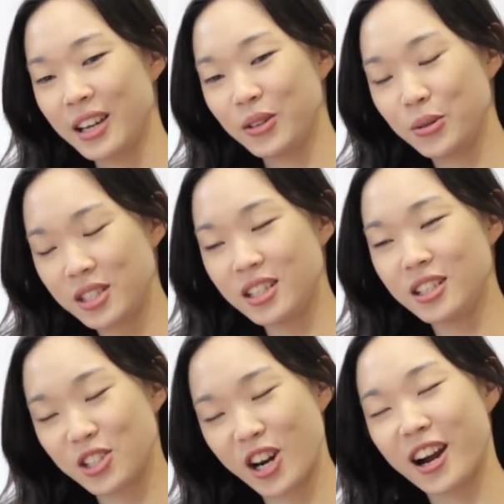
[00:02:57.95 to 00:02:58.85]
you see a
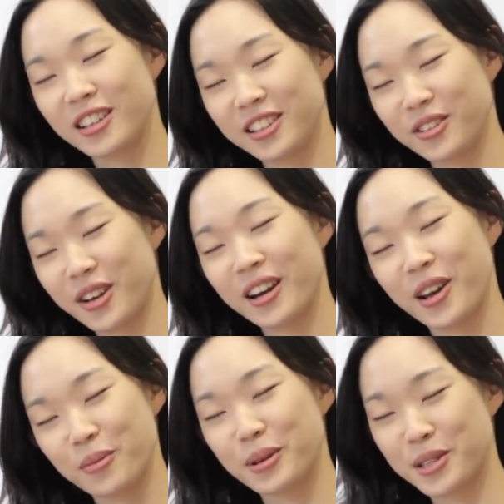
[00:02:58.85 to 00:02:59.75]
child and you can't
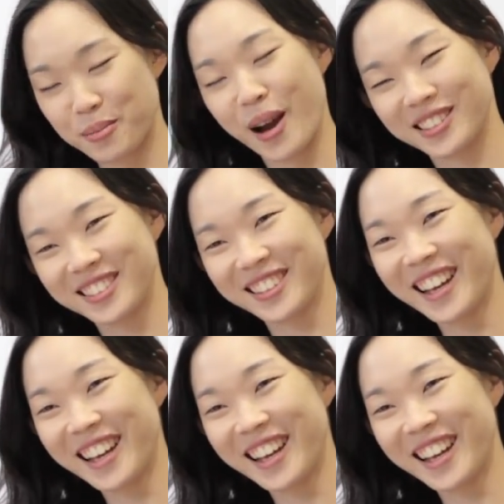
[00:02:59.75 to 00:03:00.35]
help but smile.